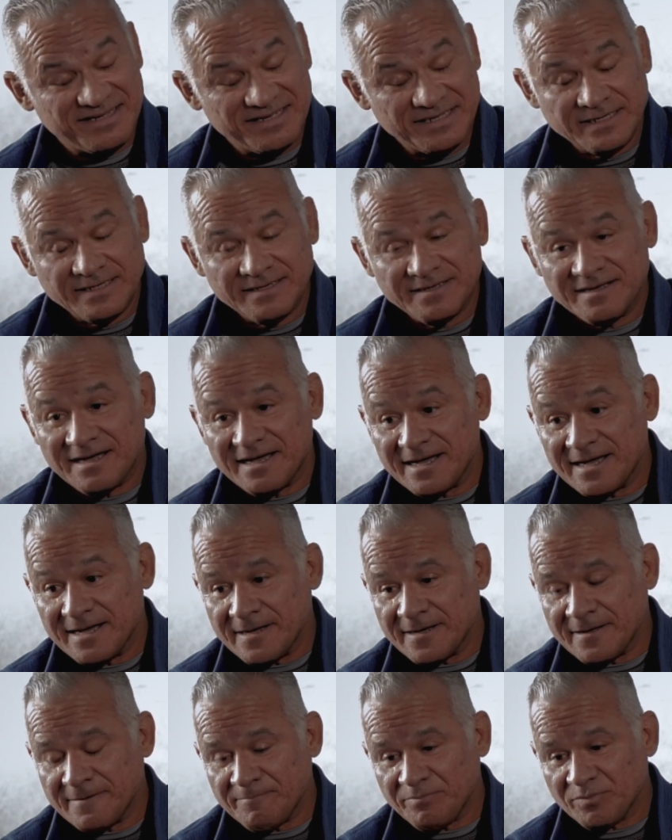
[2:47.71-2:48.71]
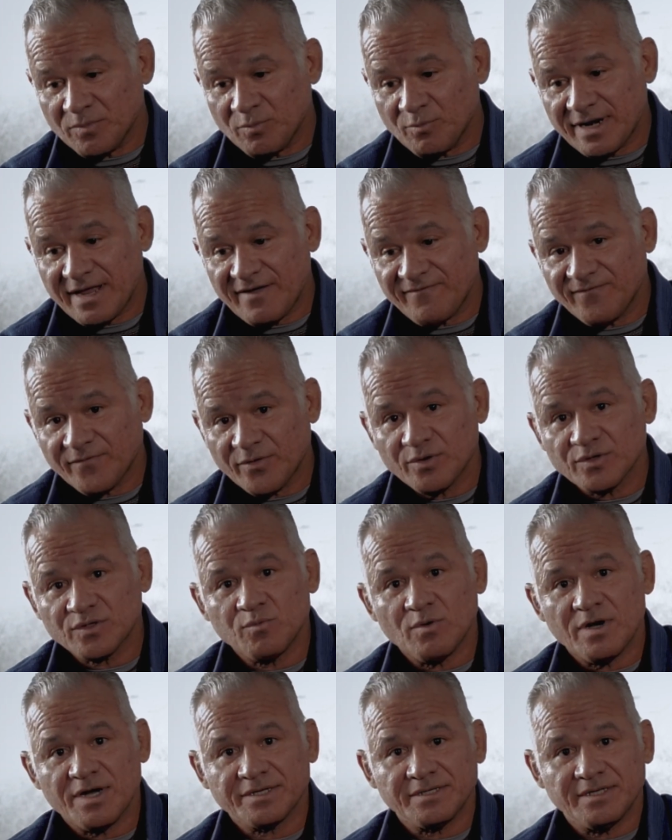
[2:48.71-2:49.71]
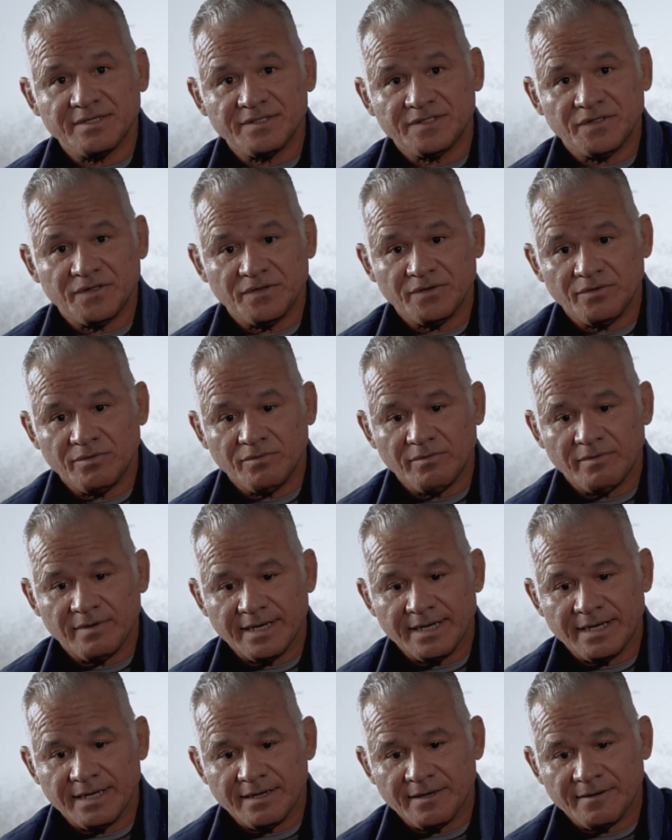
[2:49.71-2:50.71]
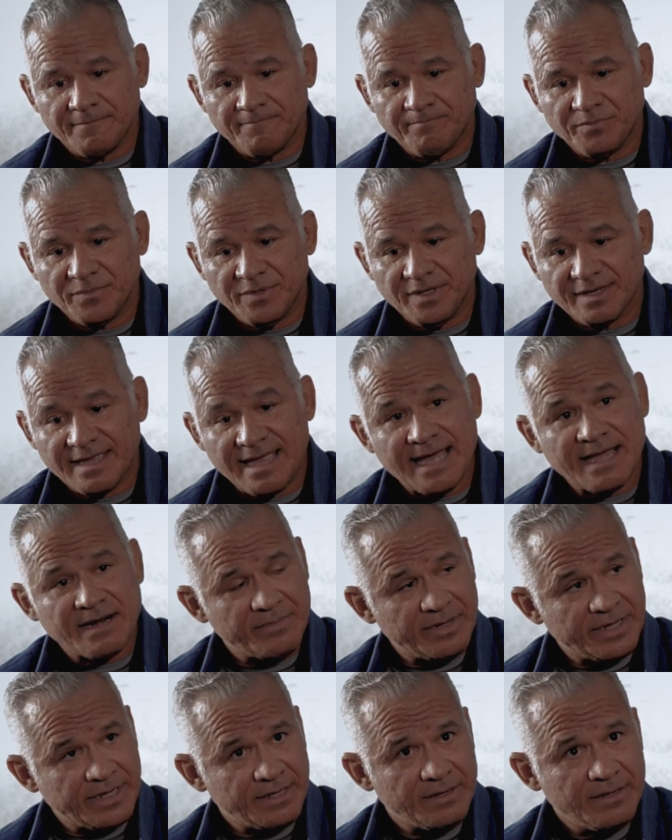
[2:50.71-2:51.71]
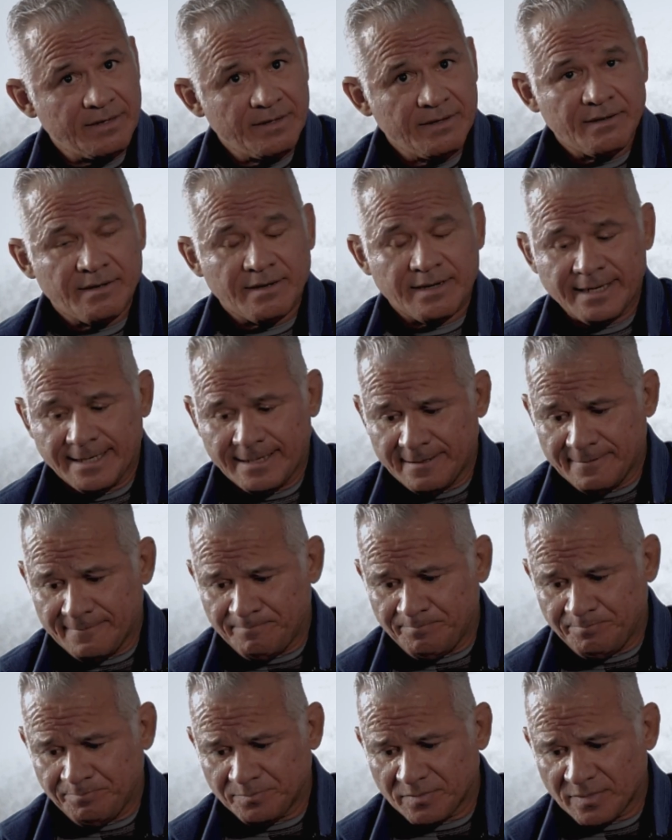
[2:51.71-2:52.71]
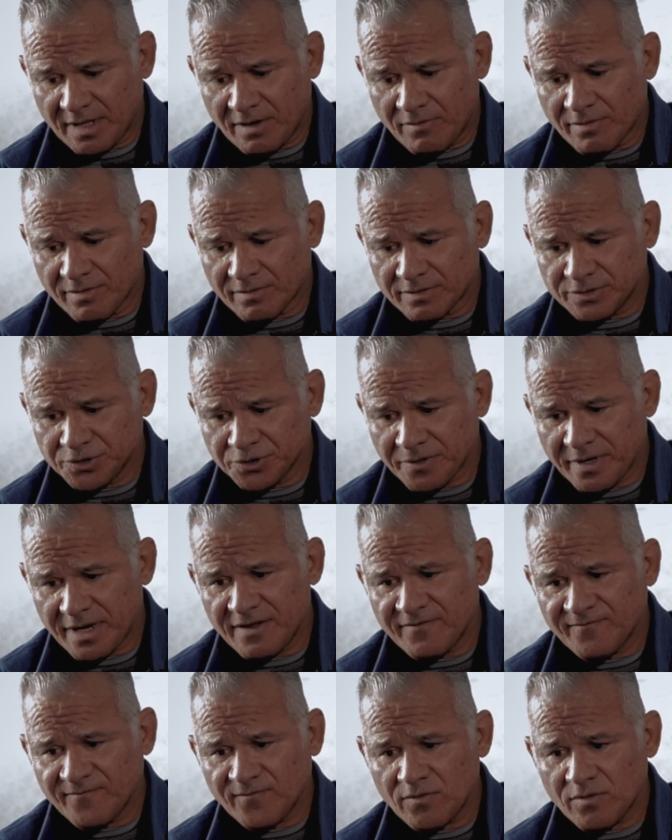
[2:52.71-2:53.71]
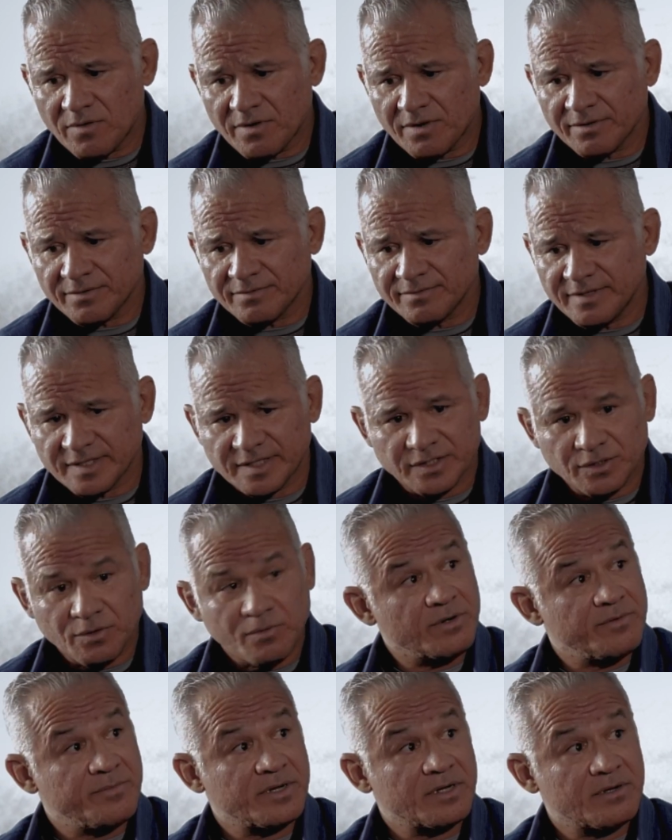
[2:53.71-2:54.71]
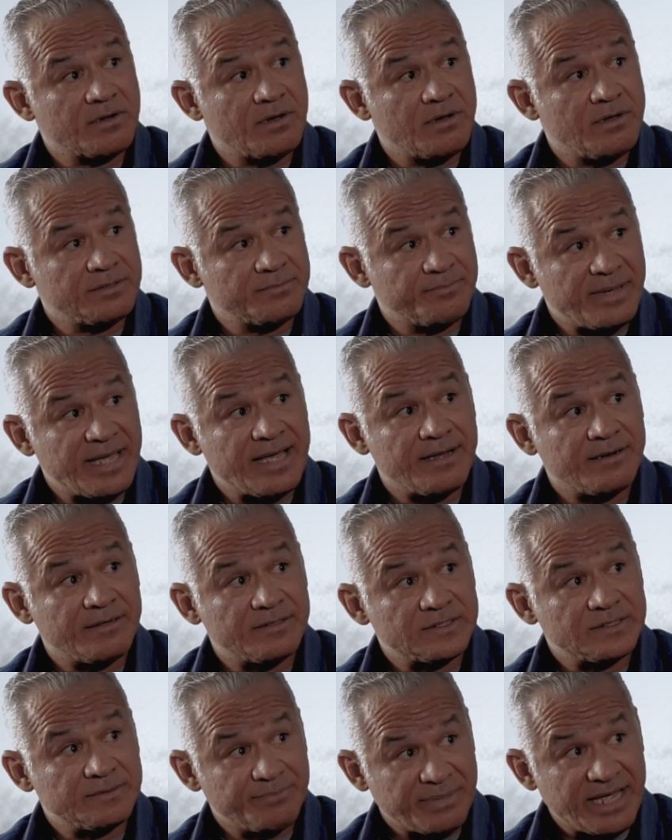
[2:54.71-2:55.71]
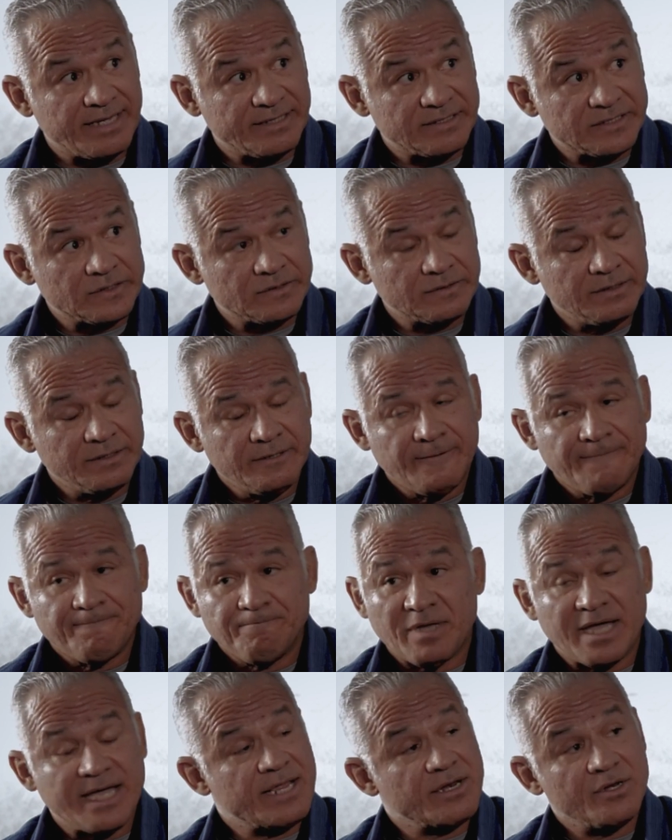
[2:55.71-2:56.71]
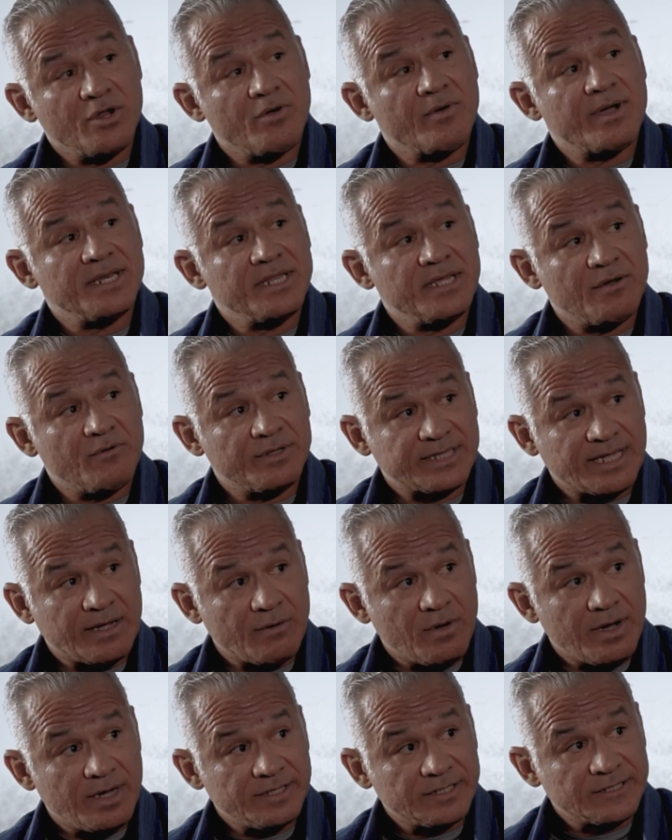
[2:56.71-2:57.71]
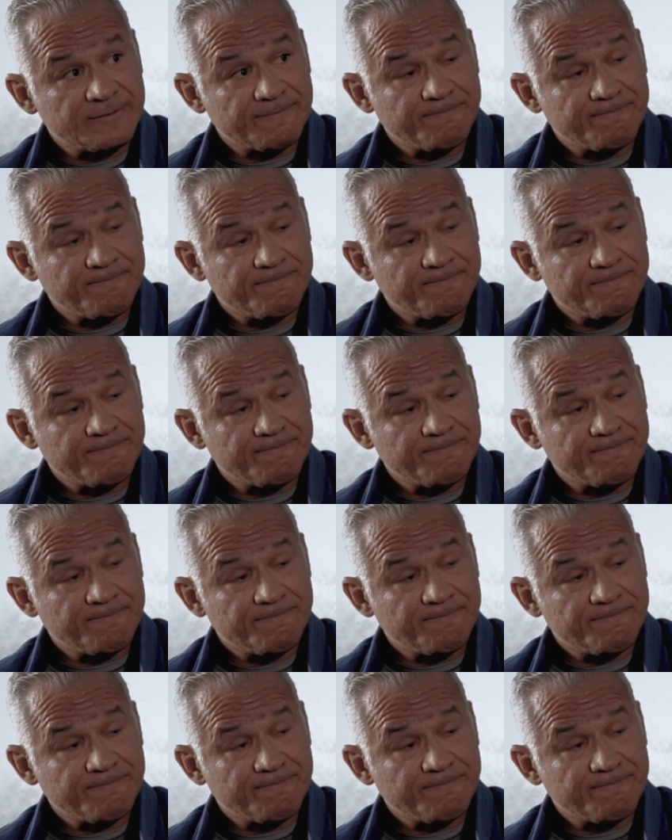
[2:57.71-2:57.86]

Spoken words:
When I first walked into the academy, they were training for this tournament called PANS. I had no idea what that was.